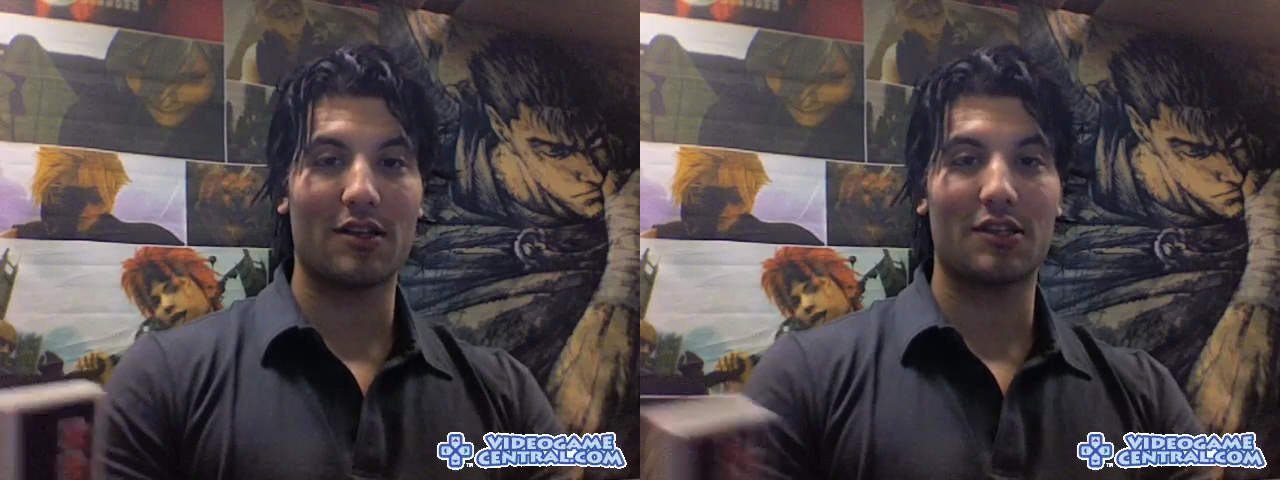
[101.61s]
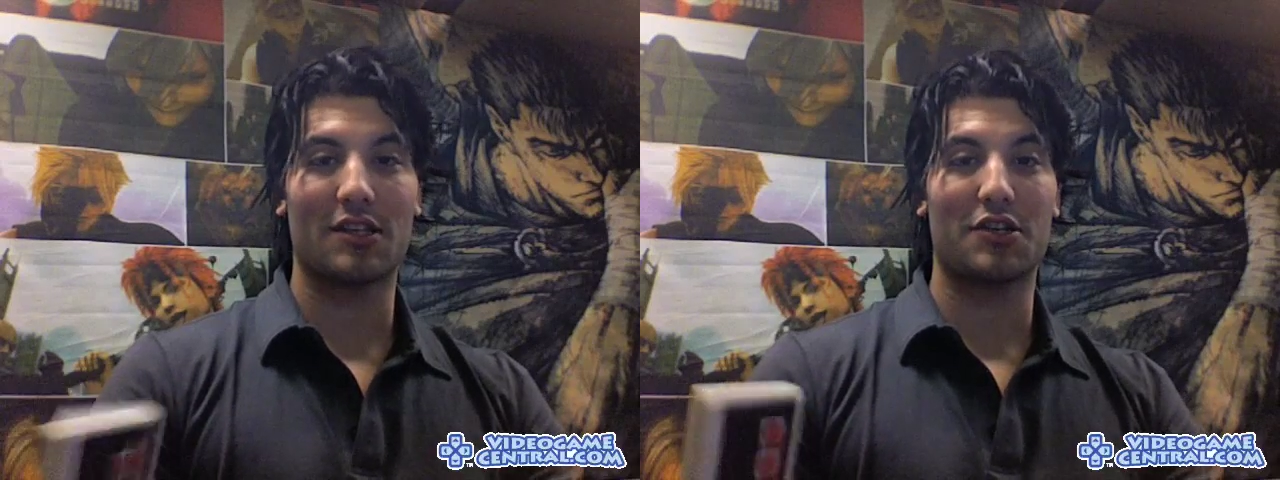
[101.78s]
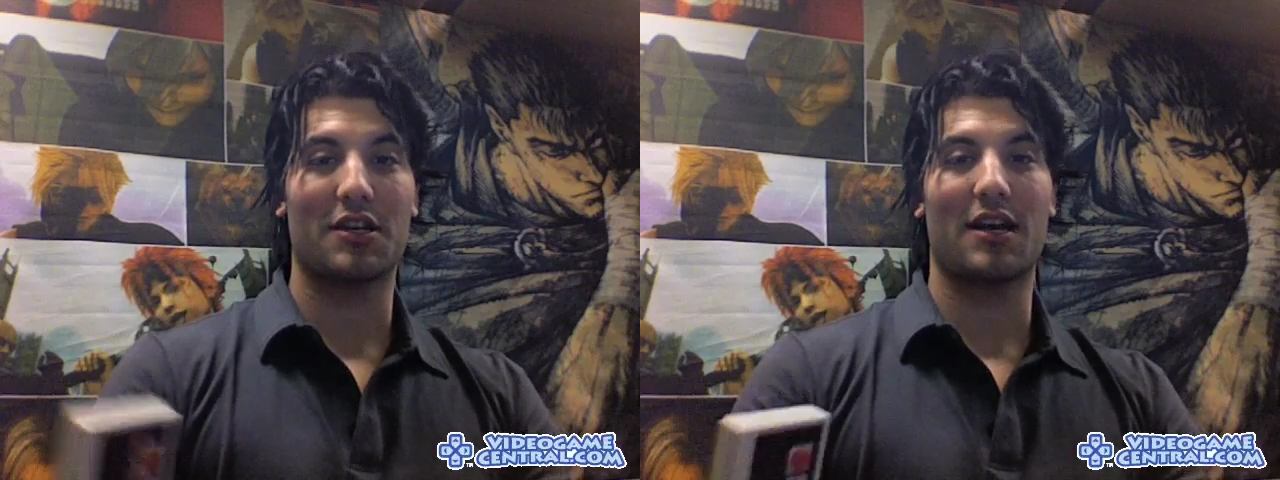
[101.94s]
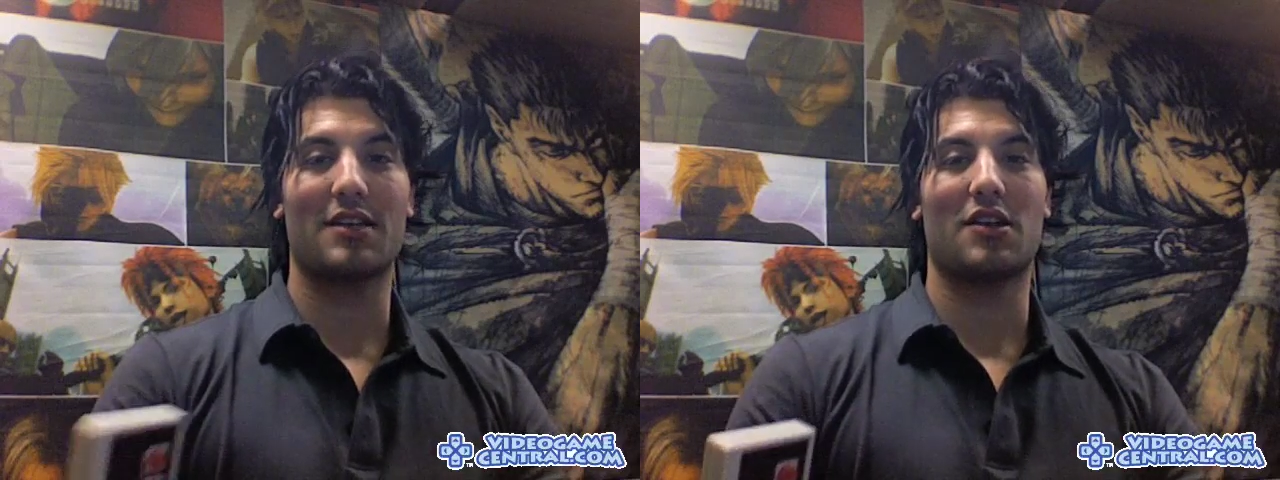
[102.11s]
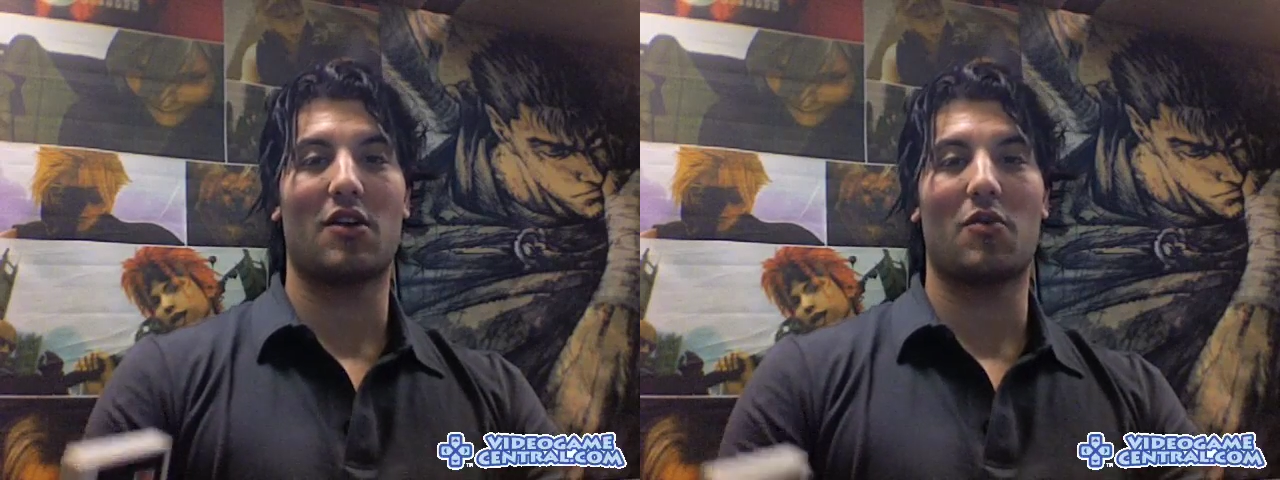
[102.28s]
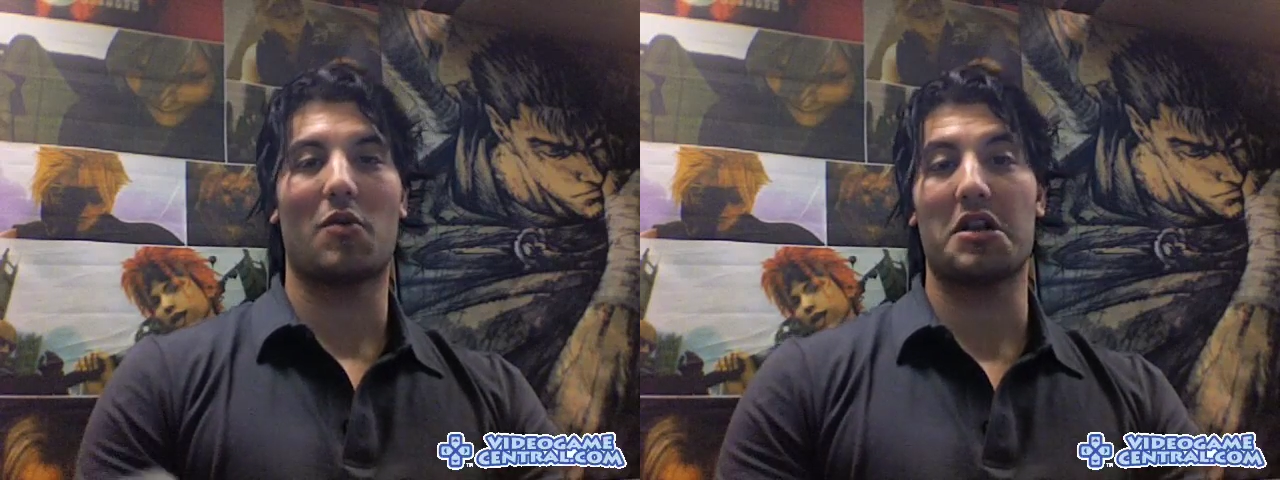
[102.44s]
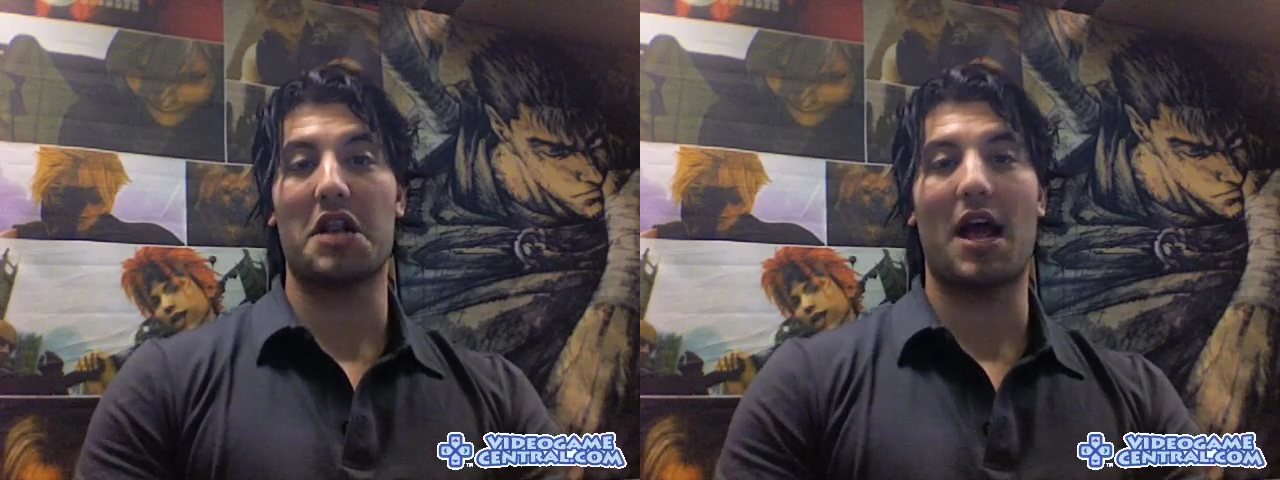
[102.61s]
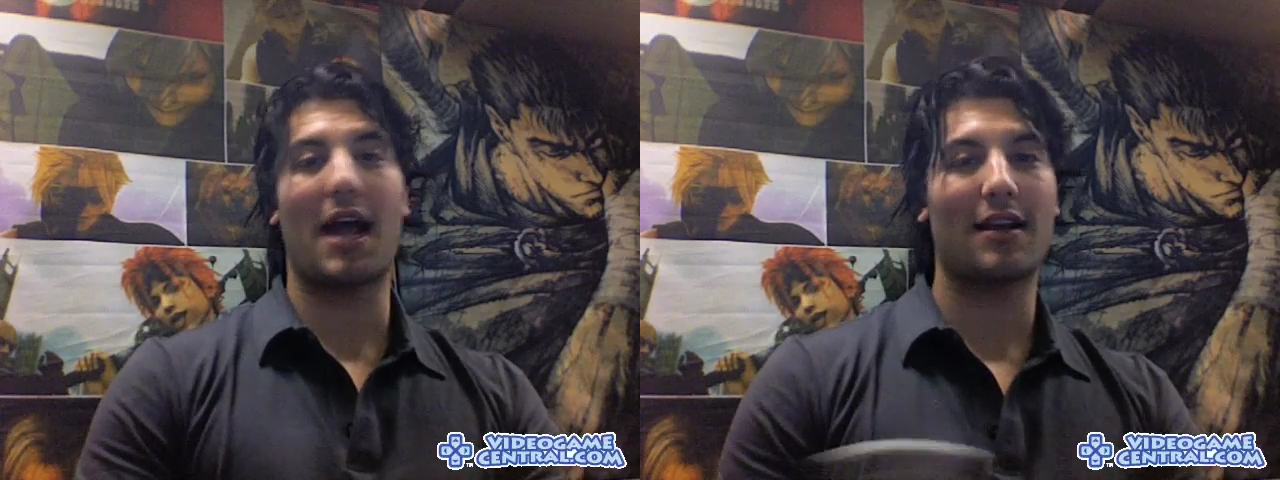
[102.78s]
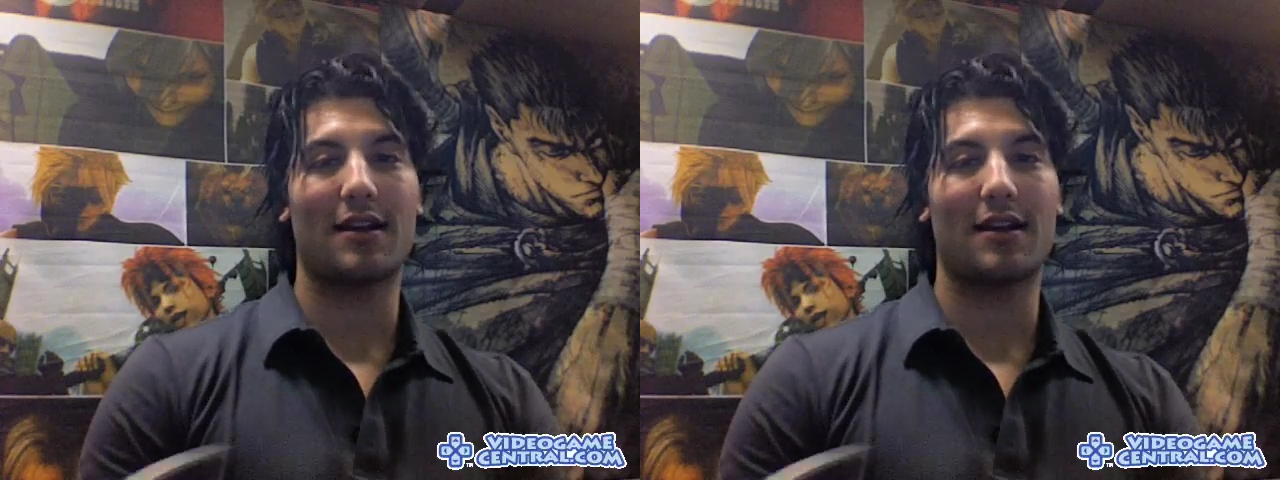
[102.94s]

let's let you guys know we're not